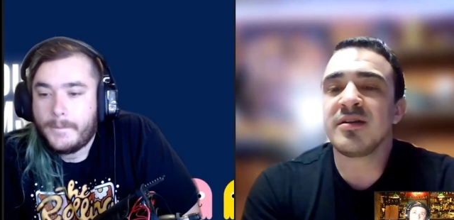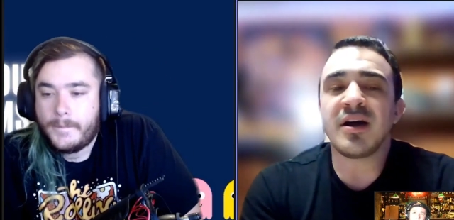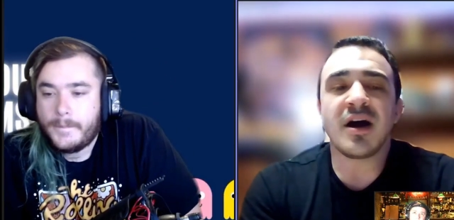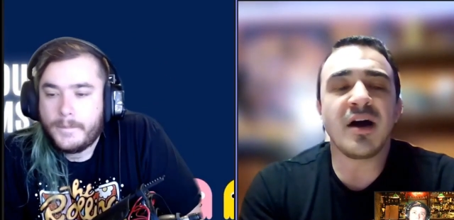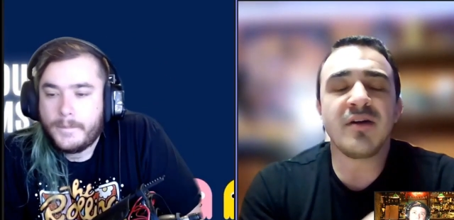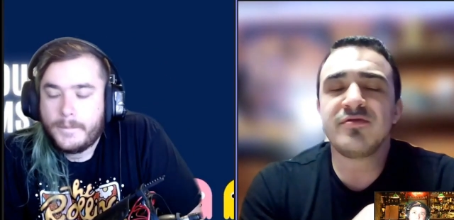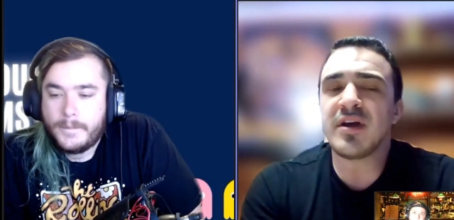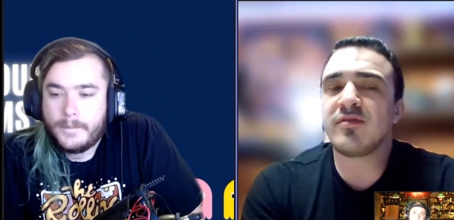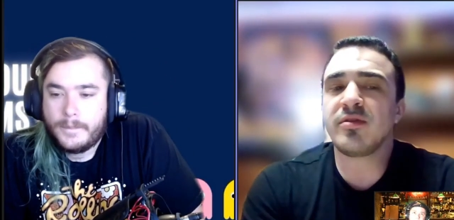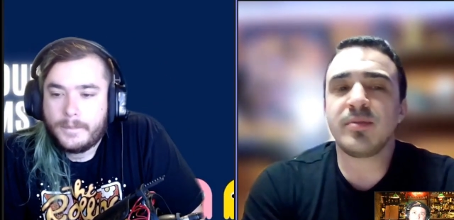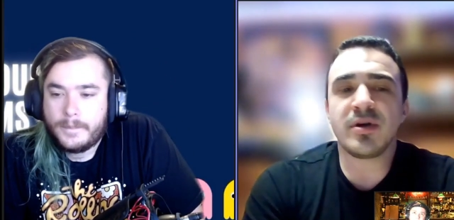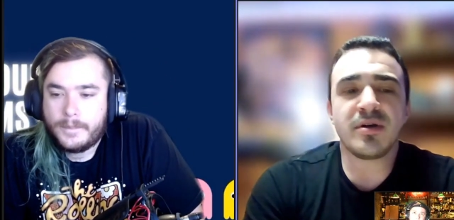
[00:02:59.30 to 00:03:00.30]
Speaker 1: yeah, I've
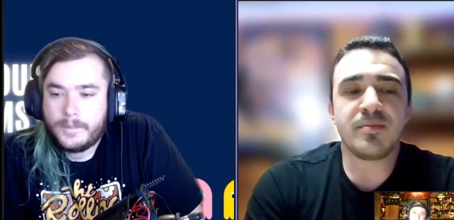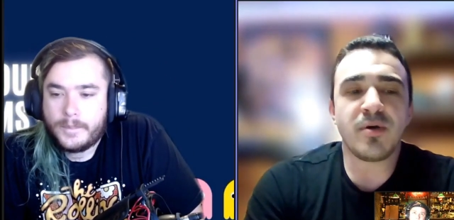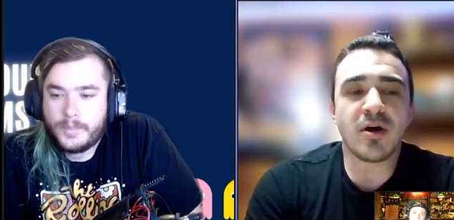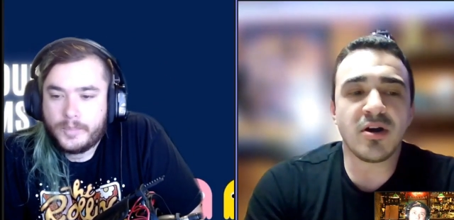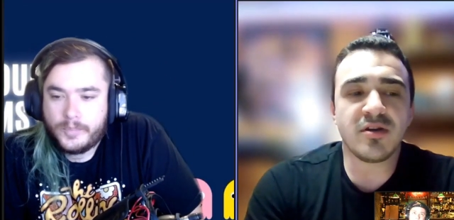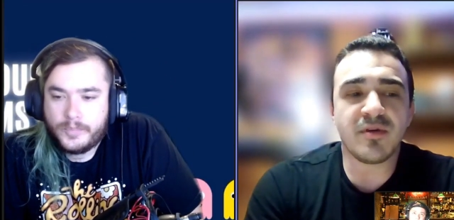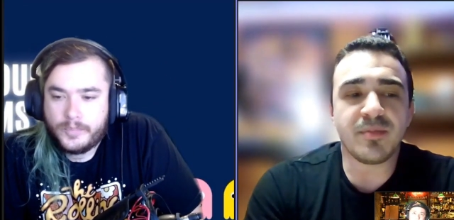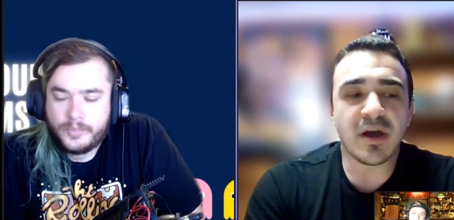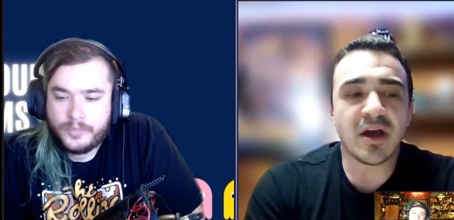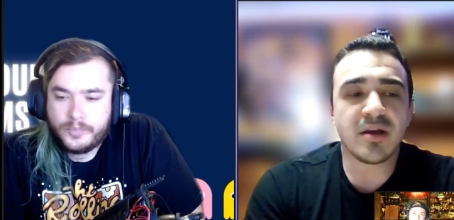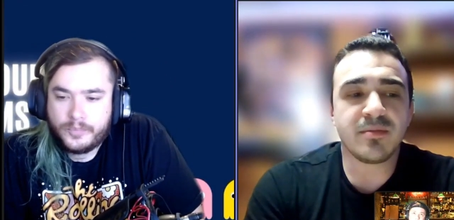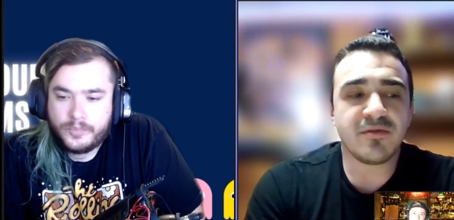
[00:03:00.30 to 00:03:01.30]
never been a part of a
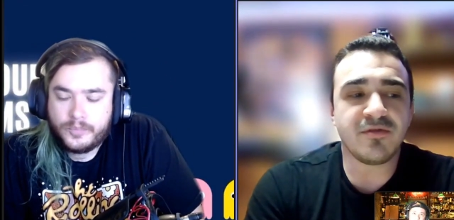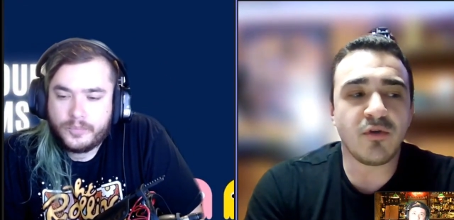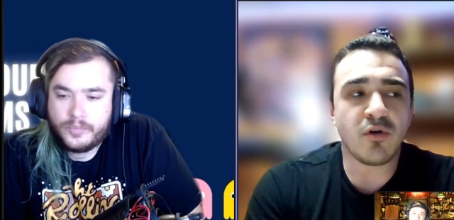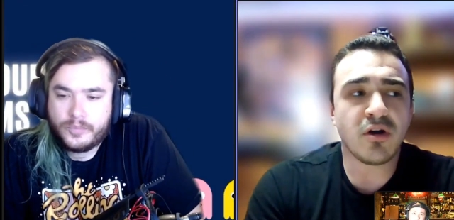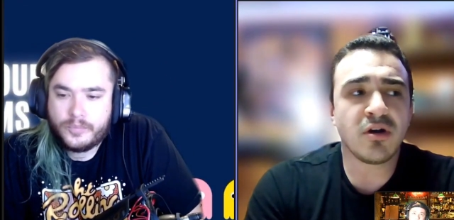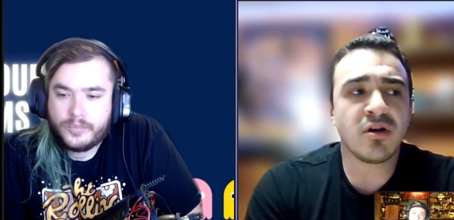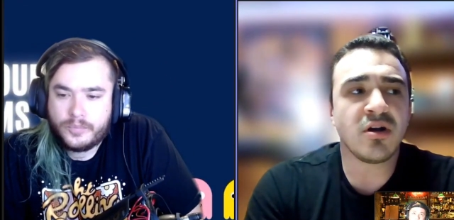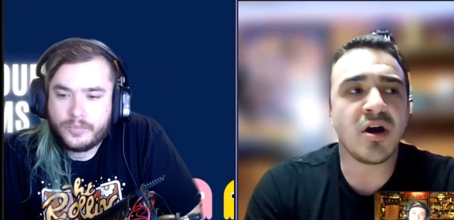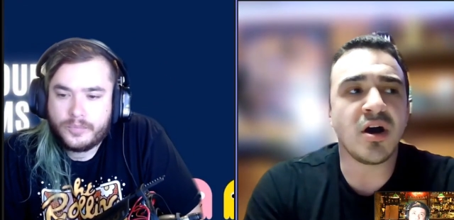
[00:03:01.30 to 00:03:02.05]
band before.